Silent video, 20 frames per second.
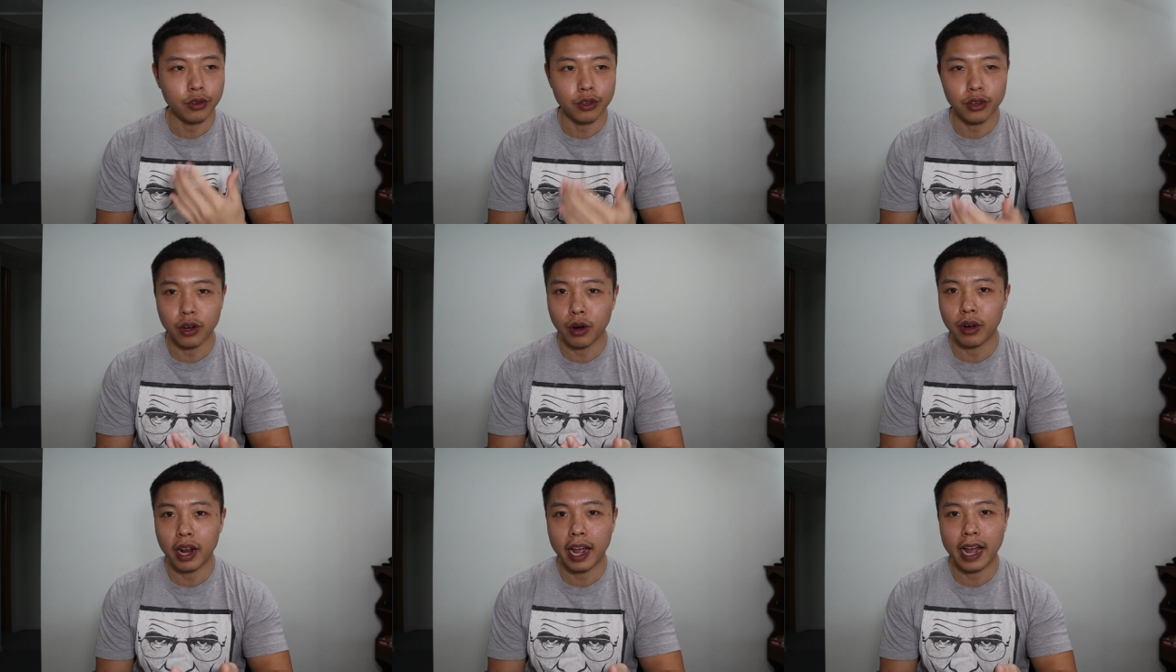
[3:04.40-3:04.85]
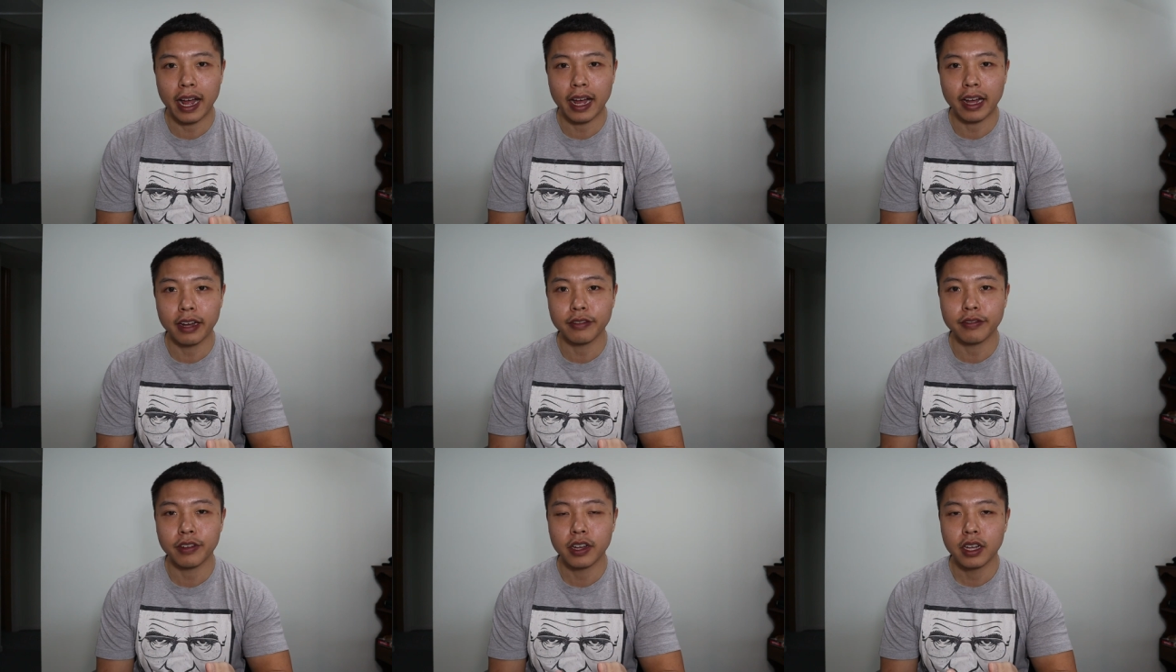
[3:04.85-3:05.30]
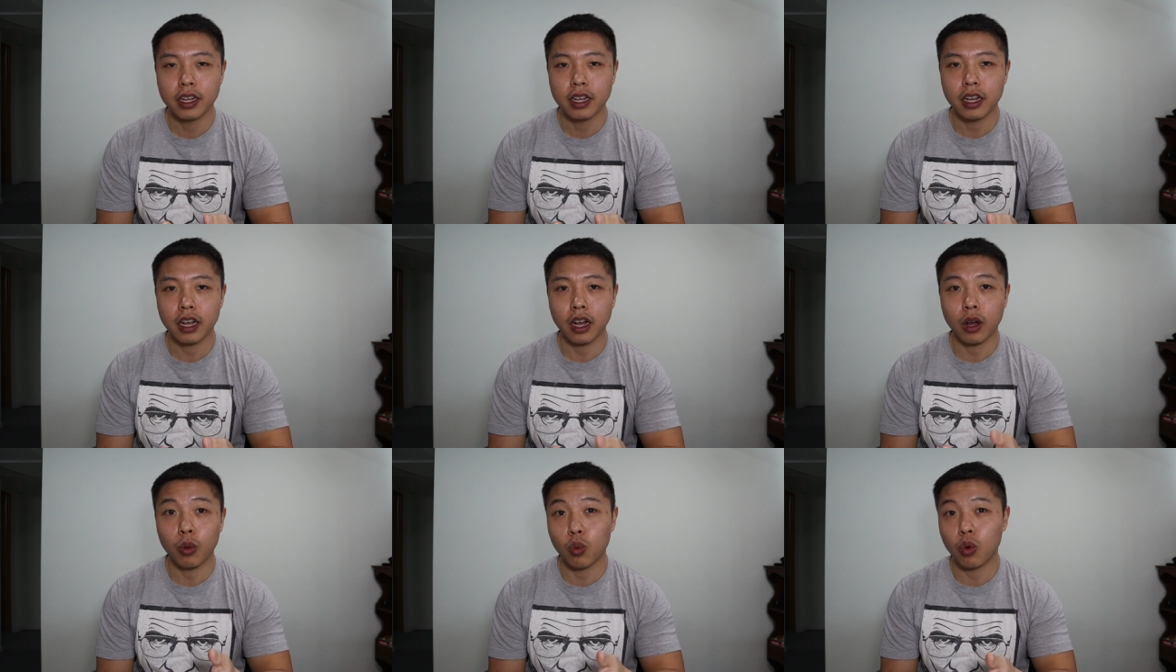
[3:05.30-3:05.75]
you don't have
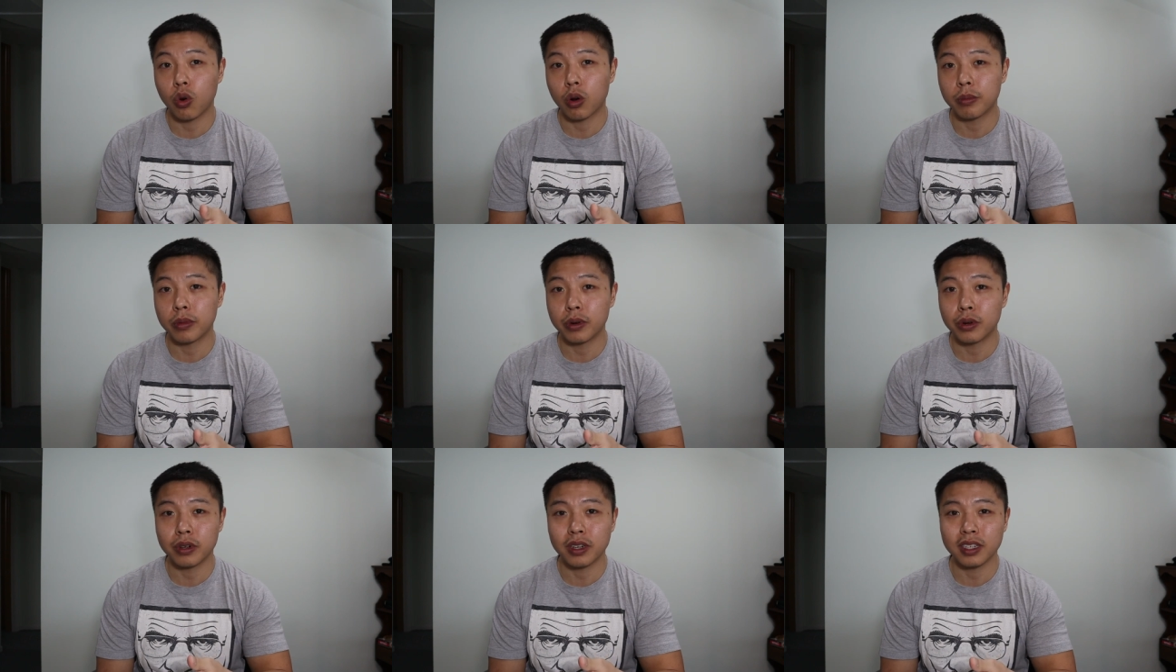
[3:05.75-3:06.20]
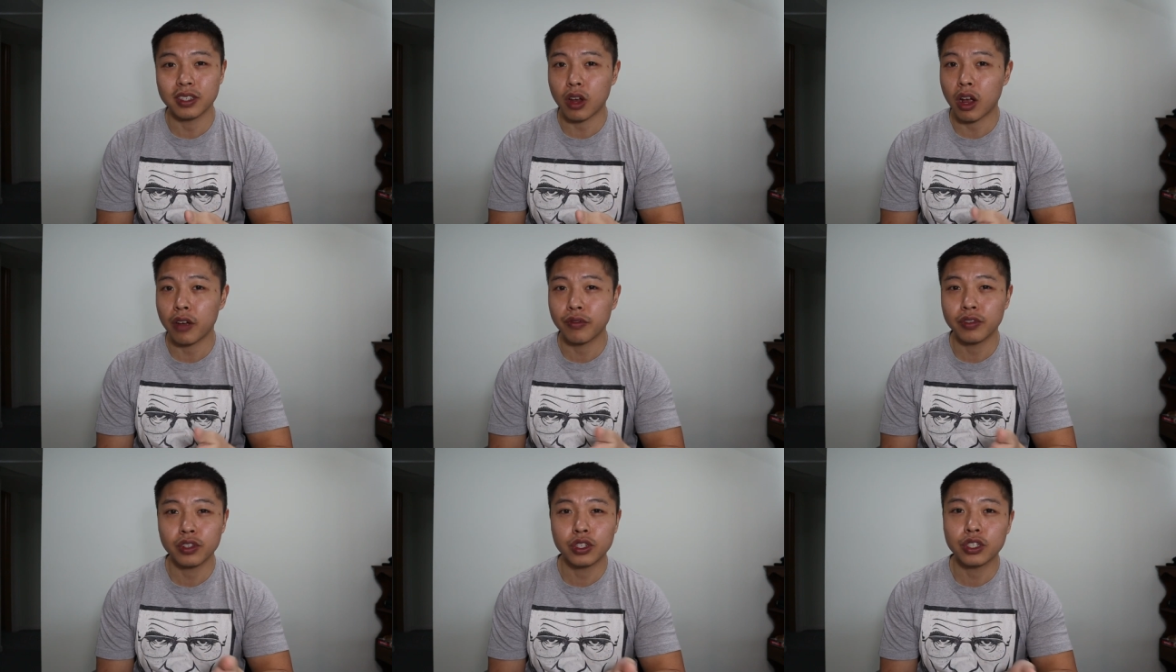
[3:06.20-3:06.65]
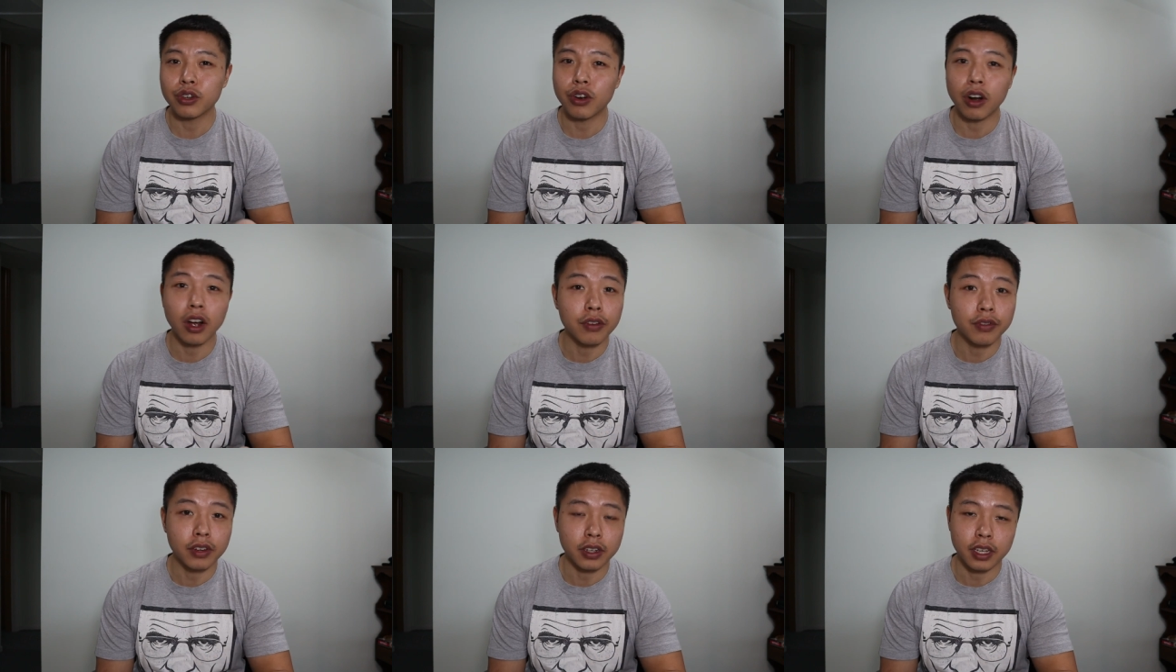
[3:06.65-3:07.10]
a warmer is obviously
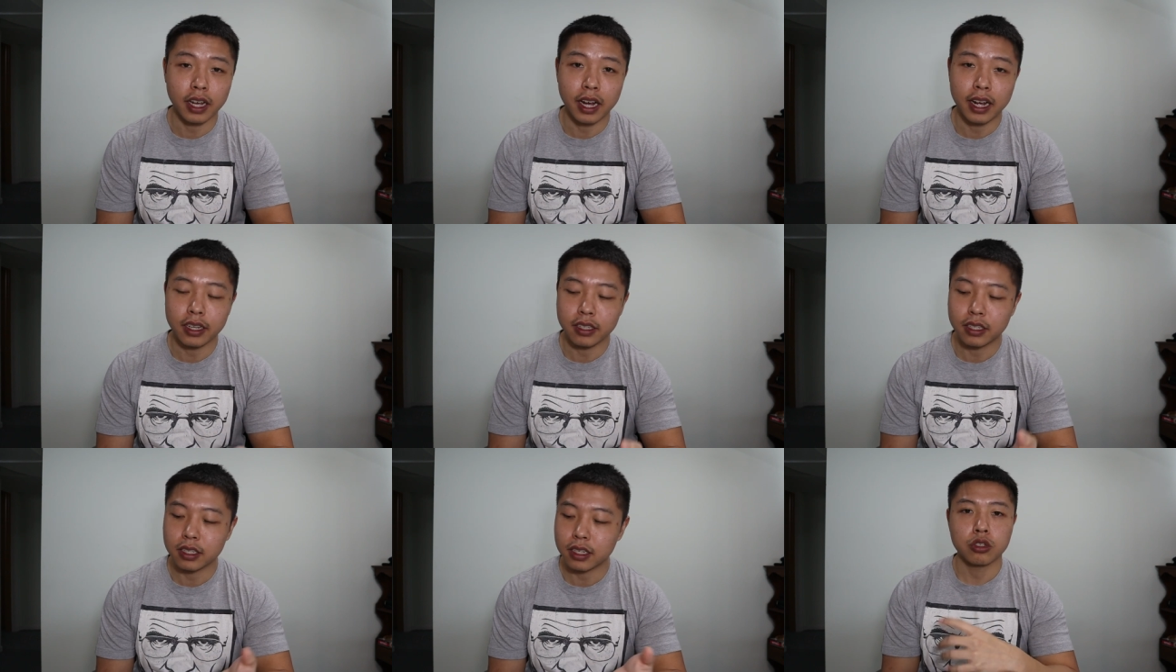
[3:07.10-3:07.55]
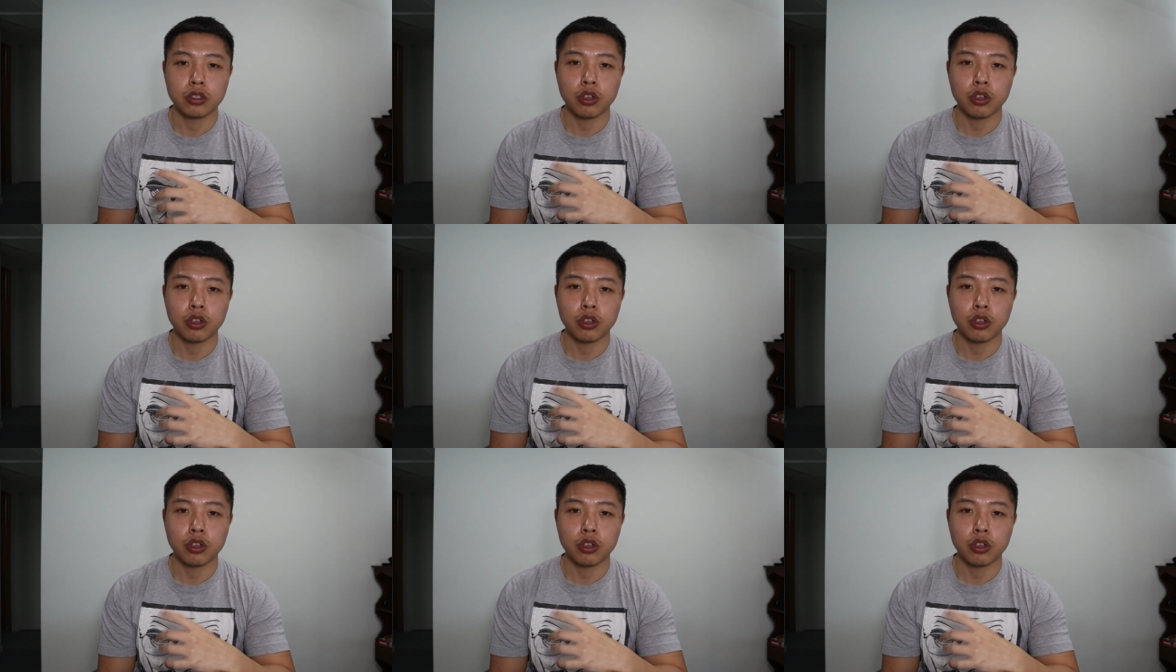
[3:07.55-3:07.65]
your oven guys.